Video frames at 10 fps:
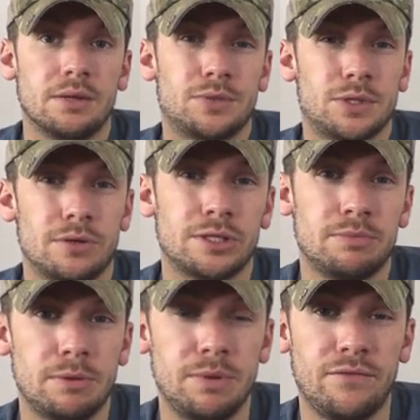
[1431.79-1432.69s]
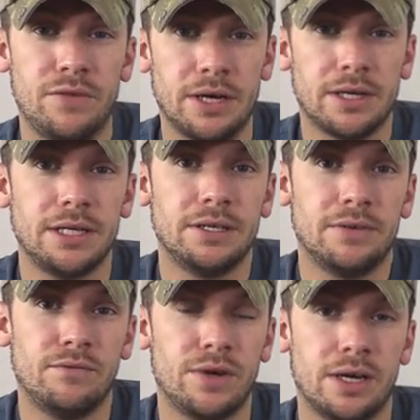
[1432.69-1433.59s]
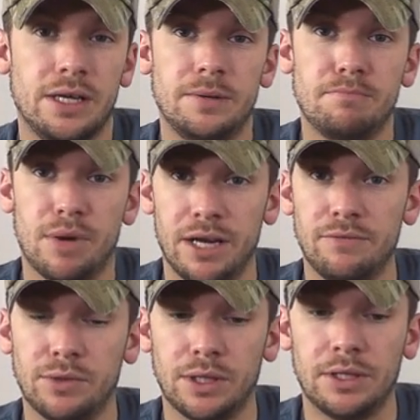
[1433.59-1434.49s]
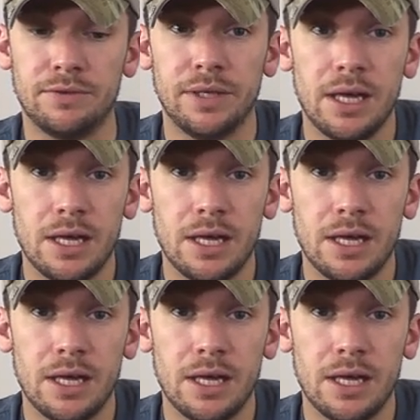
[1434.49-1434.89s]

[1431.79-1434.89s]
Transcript: So something to be very, very mindful of.